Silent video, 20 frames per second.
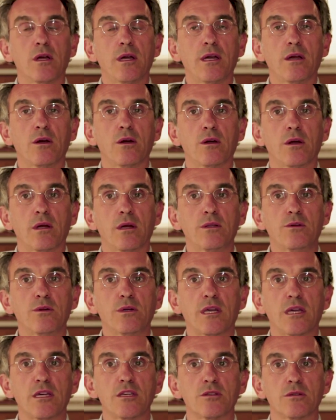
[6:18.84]

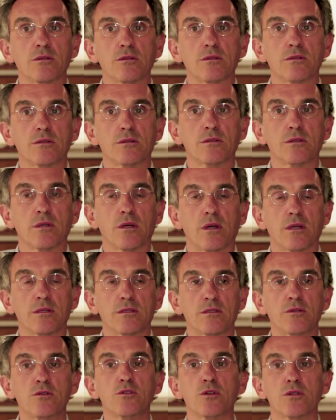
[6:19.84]
education
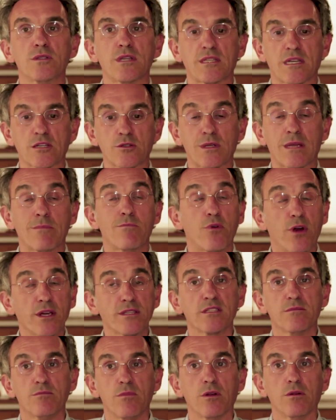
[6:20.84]
institutions that actually embrace
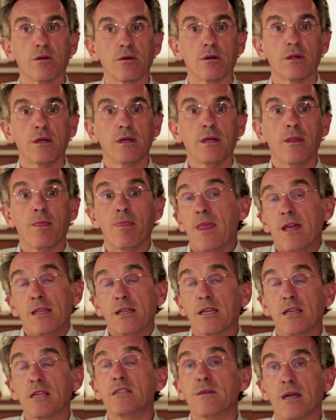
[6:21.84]
this model, then
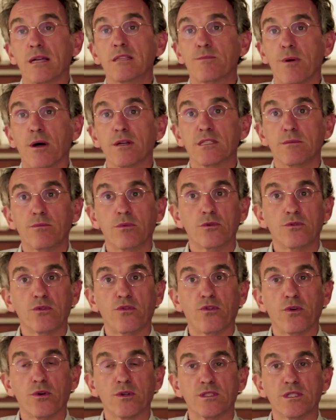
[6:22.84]
it's possible to
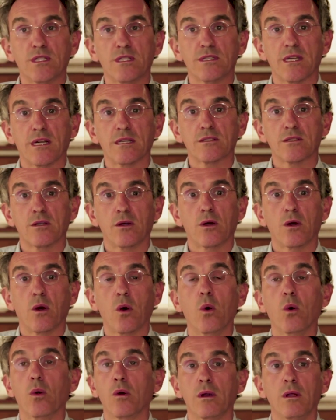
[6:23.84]
foresee that a
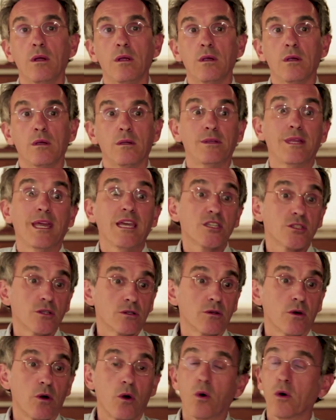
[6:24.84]
whole
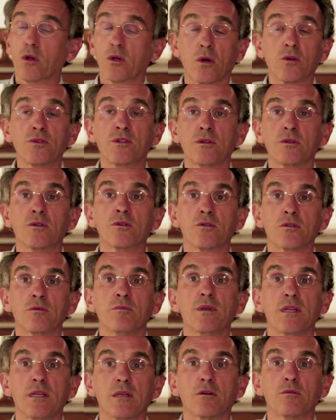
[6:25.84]
nation or a whole continent could
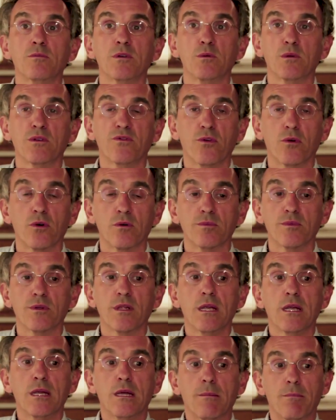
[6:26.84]
be reformed.
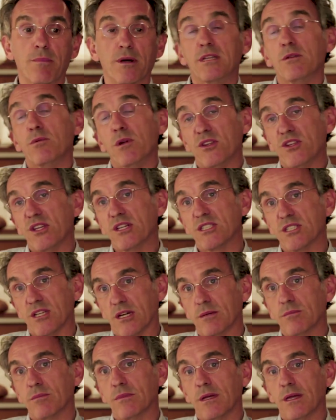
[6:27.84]
But it will take
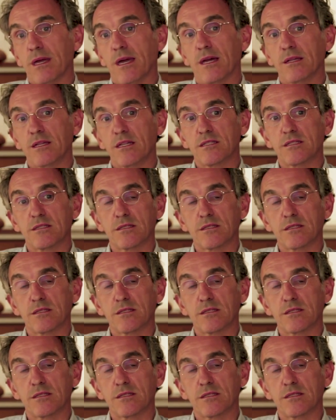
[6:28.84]
time, and